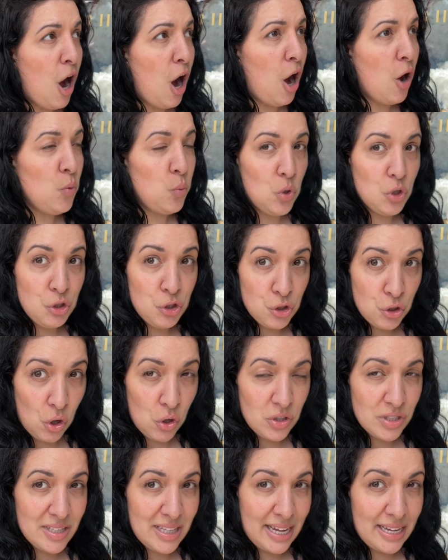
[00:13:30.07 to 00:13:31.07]
I was
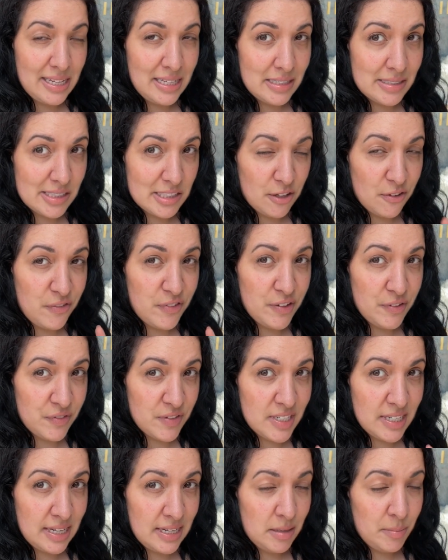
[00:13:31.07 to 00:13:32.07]
shocked that it's
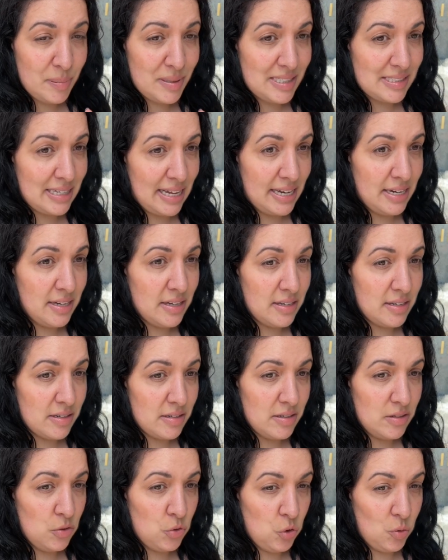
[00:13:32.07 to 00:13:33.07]

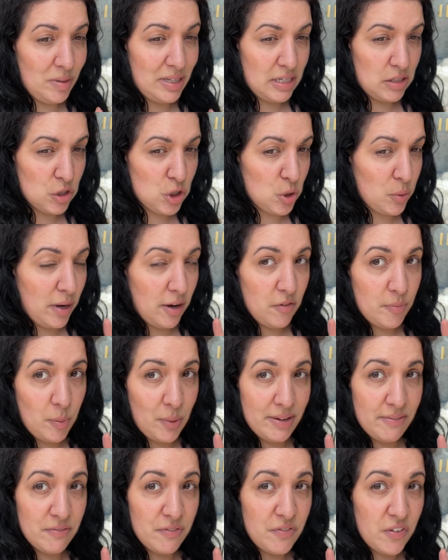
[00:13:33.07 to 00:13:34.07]
15% normally it's
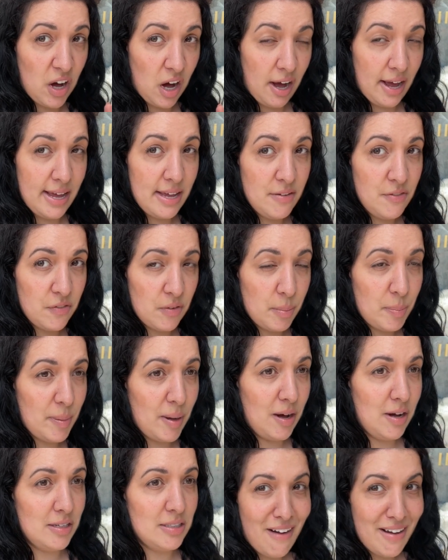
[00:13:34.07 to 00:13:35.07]
12.5
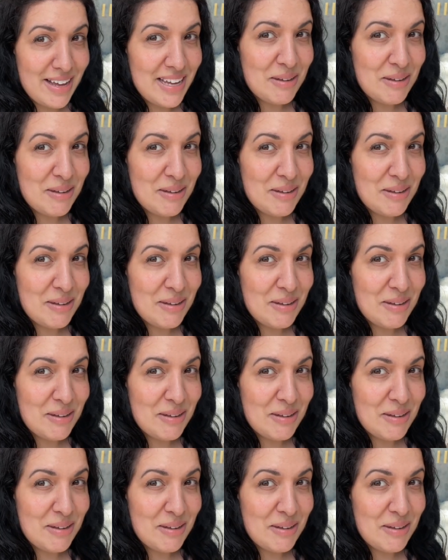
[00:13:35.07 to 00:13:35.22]
but